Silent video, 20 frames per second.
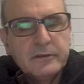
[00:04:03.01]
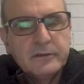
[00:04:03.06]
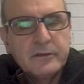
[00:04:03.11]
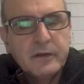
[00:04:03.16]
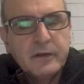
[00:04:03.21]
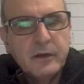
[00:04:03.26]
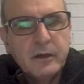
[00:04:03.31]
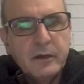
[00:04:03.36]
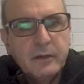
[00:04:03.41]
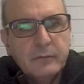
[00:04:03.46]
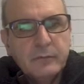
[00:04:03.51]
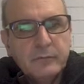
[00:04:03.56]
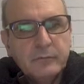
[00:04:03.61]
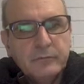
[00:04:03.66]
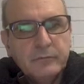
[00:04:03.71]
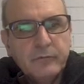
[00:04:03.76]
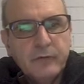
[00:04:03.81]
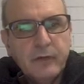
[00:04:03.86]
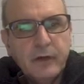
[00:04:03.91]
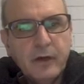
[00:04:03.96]
time to
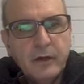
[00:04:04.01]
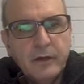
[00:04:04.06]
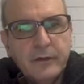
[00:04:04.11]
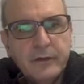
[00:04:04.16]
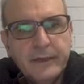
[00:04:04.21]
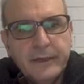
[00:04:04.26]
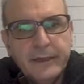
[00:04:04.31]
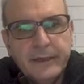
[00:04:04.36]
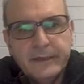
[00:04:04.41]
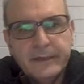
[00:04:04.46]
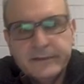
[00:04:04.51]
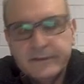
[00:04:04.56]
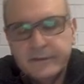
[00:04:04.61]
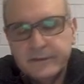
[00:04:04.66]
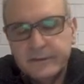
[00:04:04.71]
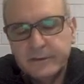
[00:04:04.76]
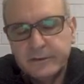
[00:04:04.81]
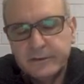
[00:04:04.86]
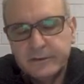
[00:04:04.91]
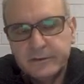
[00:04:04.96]
find the
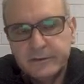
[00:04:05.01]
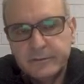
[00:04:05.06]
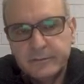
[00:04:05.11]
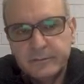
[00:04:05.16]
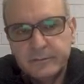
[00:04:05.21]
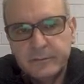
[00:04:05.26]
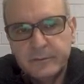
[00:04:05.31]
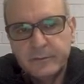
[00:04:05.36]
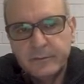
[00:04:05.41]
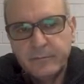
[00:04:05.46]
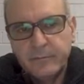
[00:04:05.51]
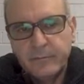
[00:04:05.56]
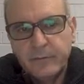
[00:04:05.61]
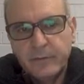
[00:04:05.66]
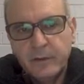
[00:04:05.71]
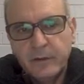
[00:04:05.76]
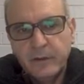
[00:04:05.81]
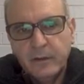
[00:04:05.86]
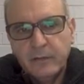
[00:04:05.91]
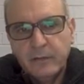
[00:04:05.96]
x-intercept.
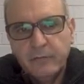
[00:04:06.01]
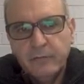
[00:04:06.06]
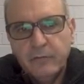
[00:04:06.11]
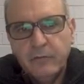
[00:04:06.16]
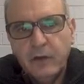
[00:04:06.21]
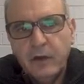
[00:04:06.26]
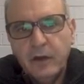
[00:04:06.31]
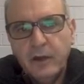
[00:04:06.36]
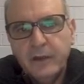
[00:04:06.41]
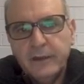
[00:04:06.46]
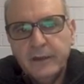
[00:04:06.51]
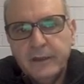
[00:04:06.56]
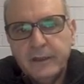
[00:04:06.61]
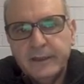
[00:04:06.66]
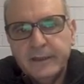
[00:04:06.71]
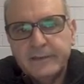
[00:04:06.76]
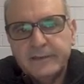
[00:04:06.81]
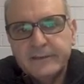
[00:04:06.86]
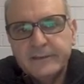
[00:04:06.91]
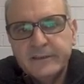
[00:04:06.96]
Find the
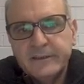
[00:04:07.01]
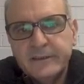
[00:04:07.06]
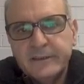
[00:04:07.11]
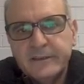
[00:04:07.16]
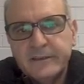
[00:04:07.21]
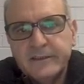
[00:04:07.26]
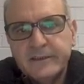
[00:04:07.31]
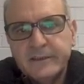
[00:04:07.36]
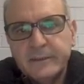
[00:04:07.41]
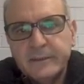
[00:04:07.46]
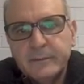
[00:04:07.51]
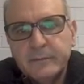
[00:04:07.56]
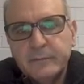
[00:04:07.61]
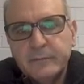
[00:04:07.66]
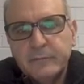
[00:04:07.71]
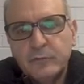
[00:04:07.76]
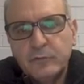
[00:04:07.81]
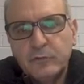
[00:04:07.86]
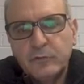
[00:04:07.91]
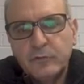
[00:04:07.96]
x-intercept
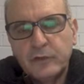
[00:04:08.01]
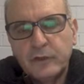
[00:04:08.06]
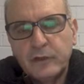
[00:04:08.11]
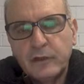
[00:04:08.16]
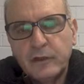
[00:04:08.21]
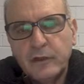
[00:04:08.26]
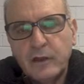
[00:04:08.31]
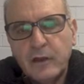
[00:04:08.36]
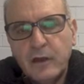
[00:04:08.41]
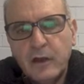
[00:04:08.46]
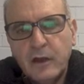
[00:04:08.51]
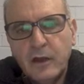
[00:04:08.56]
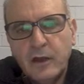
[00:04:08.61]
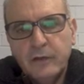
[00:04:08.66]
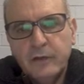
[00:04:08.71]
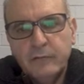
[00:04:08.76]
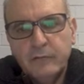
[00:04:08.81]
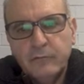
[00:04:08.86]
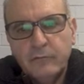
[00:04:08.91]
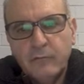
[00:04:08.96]
for the
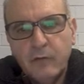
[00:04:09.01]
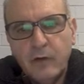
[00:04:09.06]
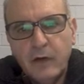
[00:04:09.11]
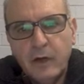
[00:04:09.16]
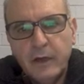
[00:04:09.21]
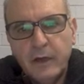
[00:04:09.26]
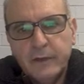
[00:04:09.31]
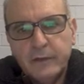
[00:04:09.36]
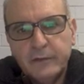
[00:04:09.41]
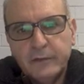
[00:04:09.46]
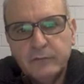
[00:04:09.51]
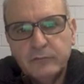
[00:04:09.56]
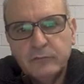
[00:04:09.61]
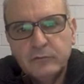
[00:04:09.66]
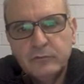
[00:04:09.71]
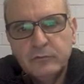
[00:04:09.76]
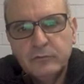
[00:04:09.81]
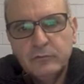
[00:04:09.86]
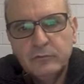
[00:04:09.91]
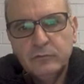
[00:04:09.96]
line y
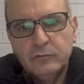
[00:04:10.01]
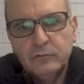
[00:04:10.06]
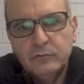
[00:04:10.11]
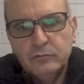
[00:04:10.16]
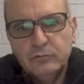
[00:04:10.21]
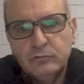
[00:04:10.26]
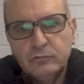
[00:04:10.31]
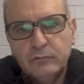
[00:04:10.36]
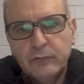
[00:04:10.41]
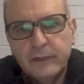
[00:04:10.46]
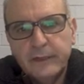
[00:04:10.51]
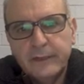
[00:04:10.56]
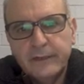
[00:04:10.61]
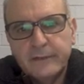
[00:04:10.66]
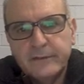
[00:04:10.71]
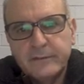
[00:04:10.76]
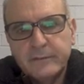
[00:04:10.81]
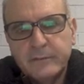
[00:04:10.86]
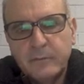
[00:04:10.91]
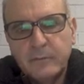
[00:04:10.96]
equal to
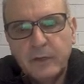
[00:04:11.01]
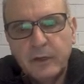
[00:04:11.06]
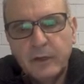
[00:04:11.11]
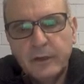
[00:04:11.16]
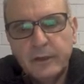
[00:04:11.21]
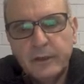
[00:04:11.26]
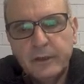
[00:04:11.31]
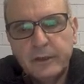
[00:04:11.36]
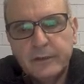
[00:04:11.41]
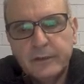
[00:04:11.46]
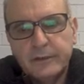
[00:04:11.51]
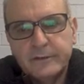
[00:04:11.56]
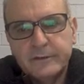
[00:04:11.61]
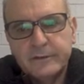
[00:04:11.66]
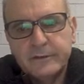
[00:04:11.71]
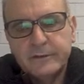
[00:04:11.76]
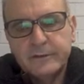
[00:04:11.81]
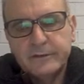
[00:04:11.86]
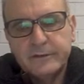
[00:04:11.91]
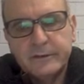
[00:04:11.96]
2x minus
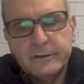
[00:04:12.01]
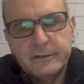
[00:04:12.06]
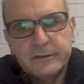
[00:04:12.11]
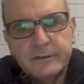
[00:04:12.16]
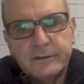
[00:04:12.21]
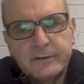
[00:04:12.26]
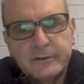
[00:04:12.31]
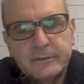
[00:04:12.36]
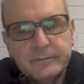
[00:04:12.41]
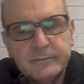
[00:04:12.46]
6.